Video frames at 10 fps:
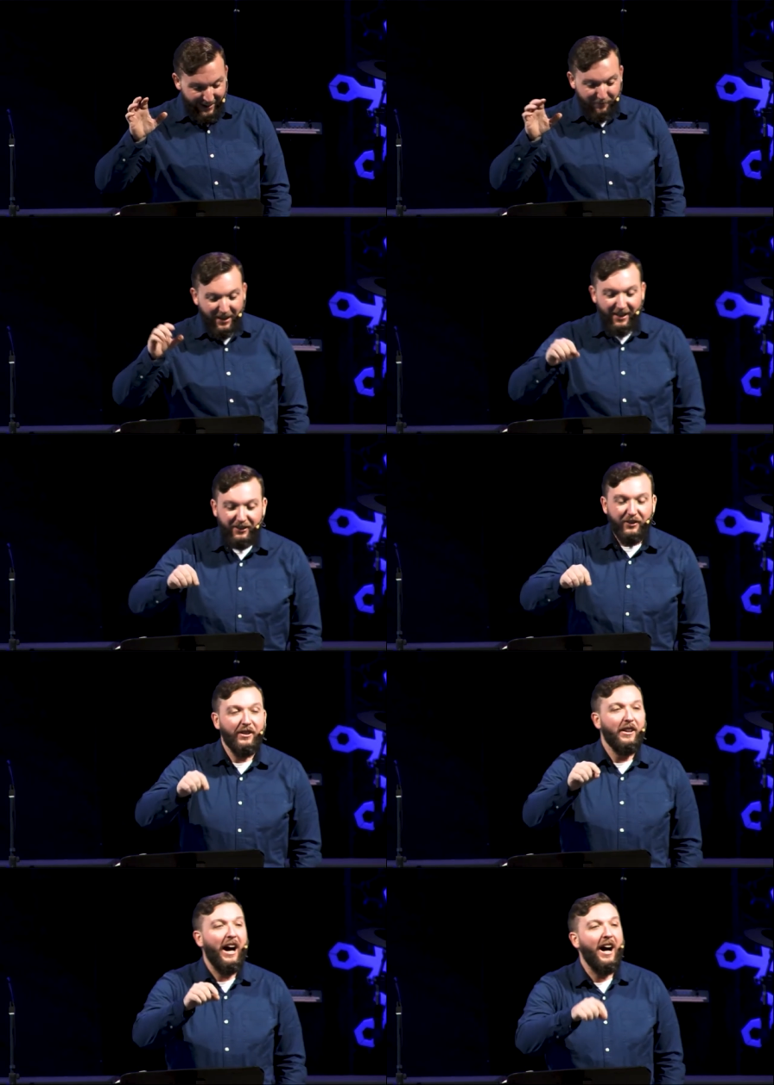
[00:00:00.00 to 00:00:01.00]
um,
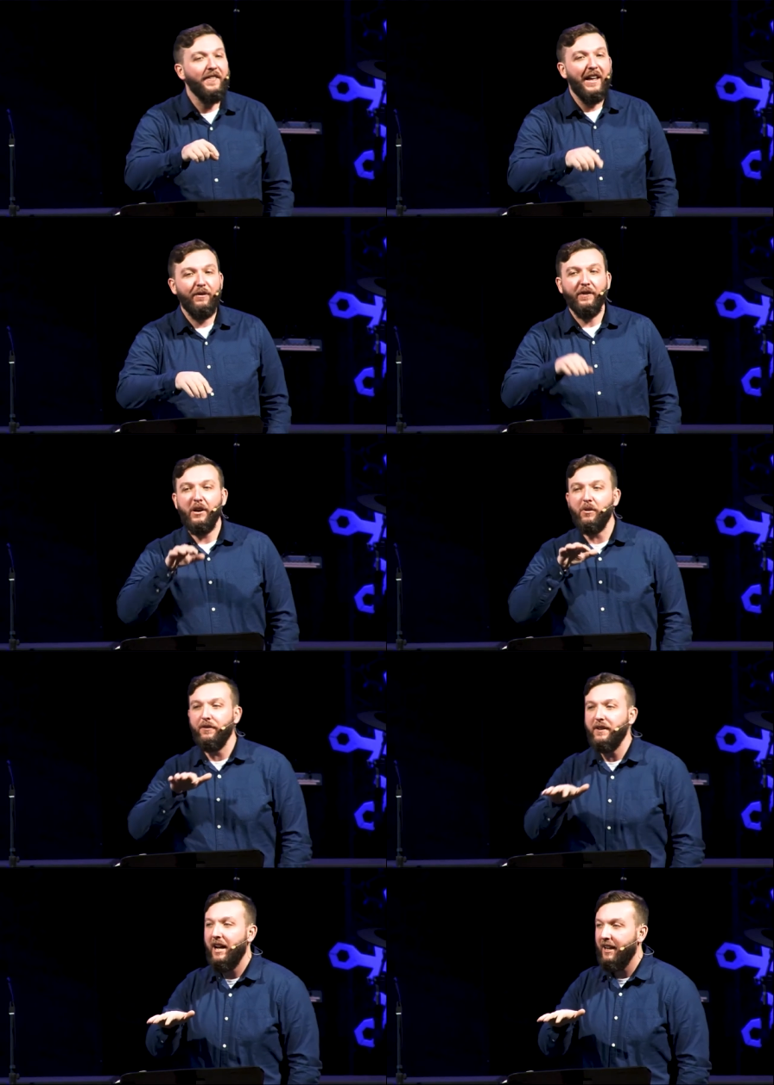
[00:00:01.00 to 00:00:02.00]
on that flight, we're
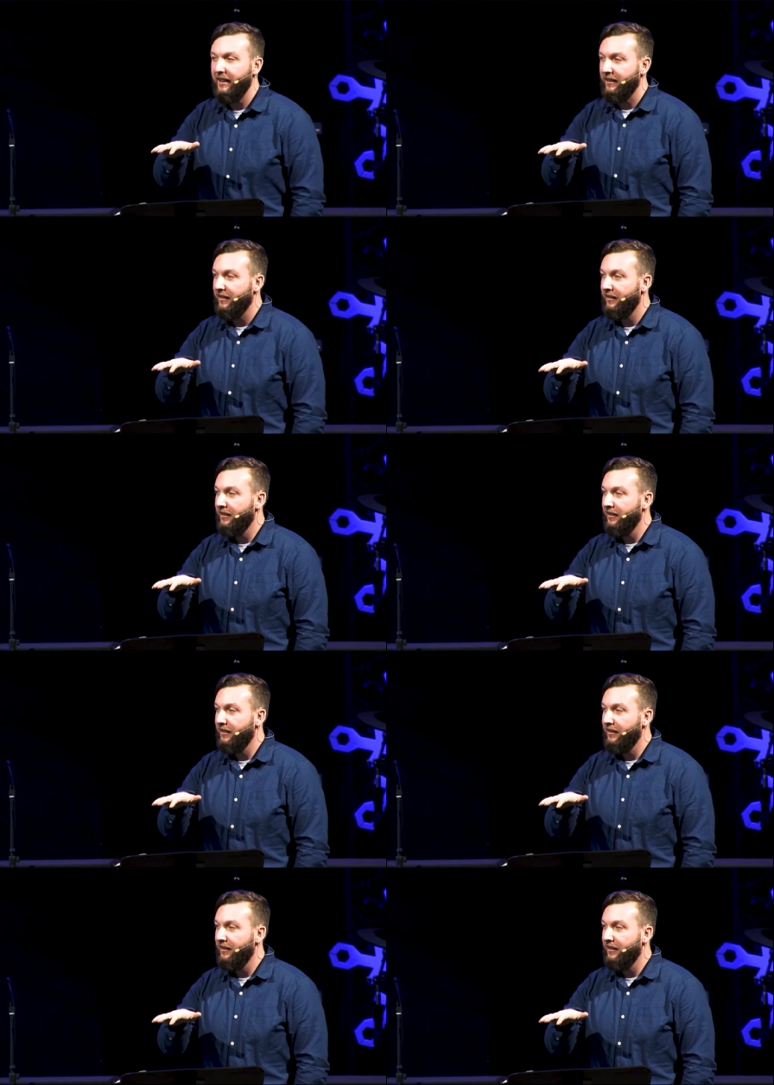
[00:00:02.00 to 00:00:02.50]
flying,